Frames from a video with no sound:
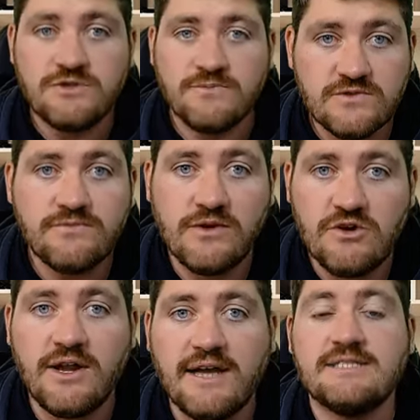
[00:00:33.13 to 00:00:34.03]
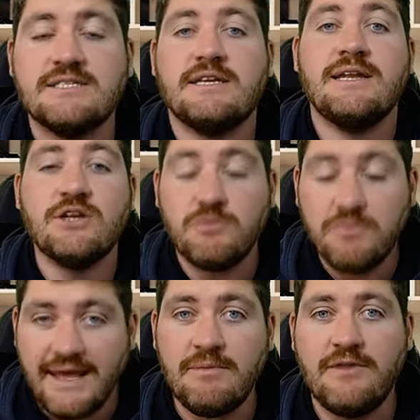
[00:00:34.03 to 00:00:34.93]
very nice clinical
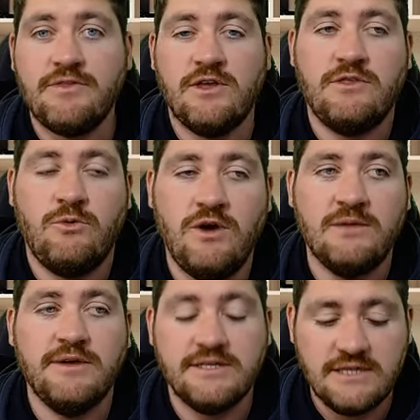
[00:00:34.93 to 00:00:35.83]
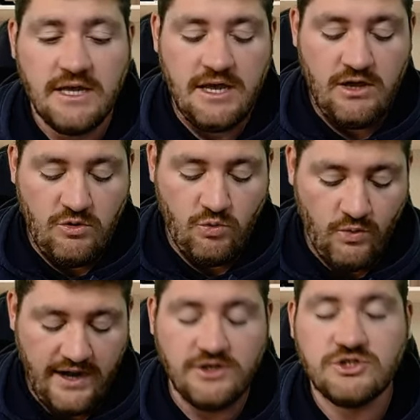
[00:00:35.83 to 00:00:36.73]
play by the Wallabies,
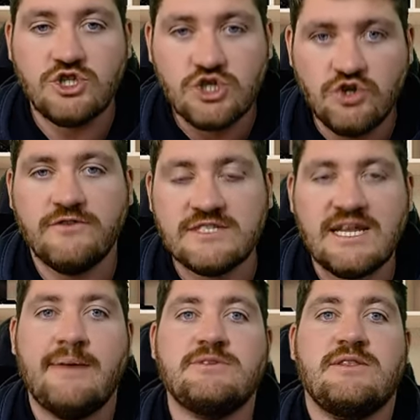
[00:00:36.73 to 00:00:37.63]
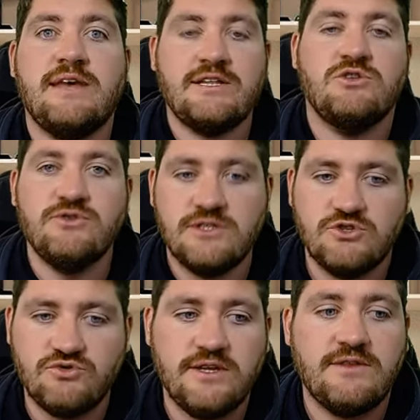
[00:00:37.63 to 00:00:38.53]
Wales should have snapped that losing
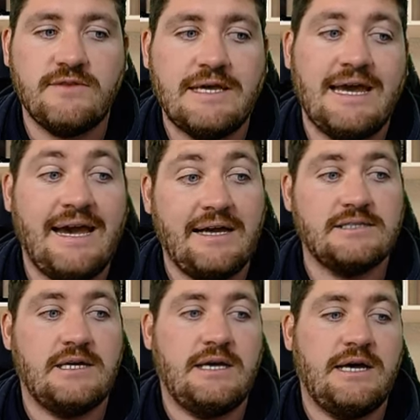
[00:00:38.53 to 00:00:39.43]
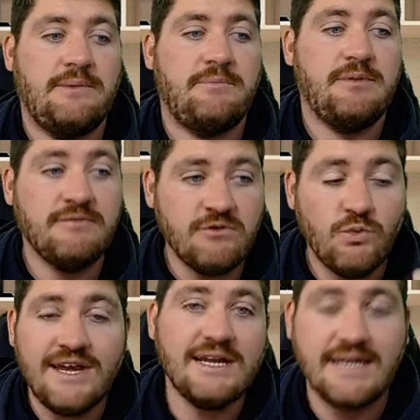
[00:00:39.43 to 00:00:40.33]
streak that they had. But a bit of a
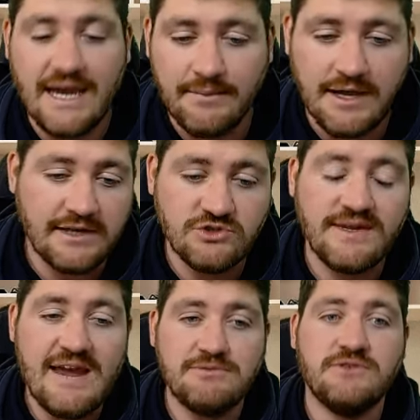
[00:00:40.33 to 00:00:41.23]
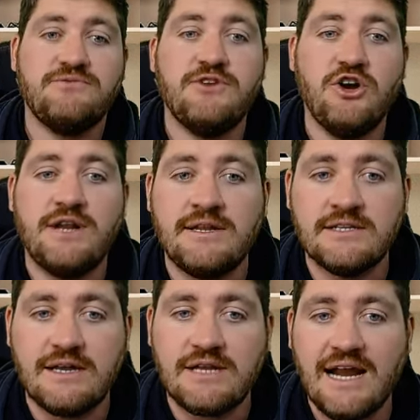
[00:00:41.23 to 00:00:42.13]
weird game, sort of ebbed and flowed, and
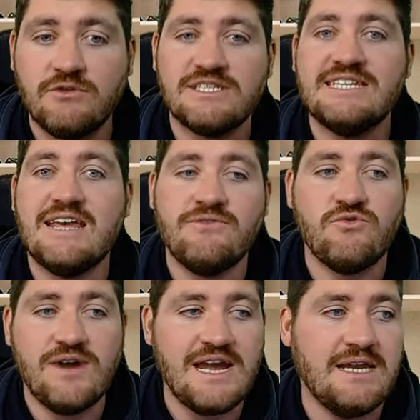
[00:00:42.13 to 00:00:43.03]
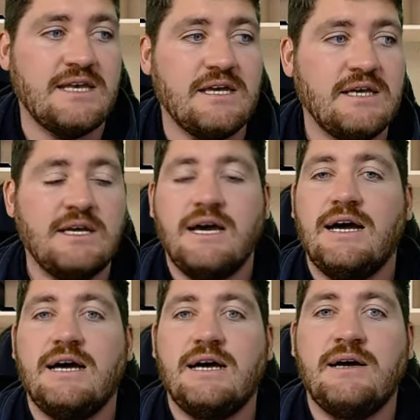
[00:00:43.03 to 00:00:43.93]
kind of was never really,
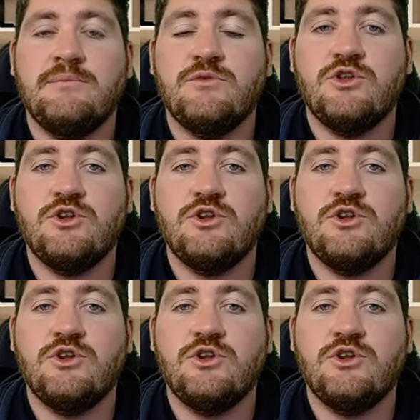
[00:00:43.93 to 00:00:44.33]
over